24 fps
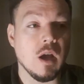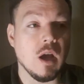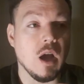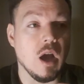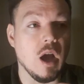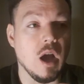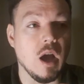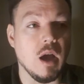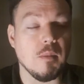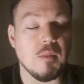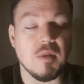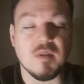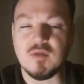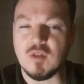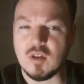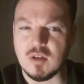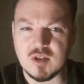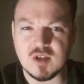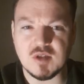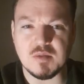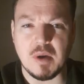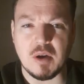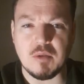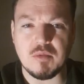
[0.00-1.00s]
I've
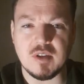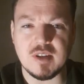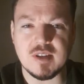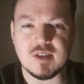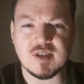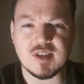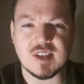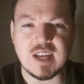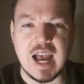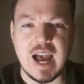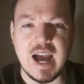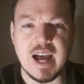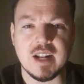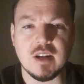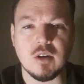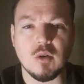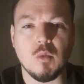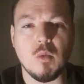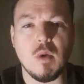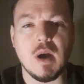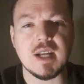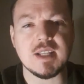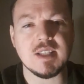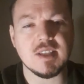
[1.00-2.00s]
not smelt the Scandal
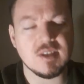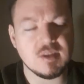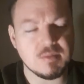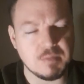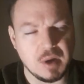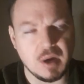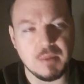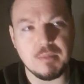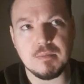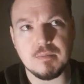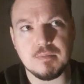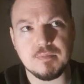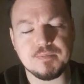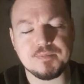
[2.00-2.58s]
ones, but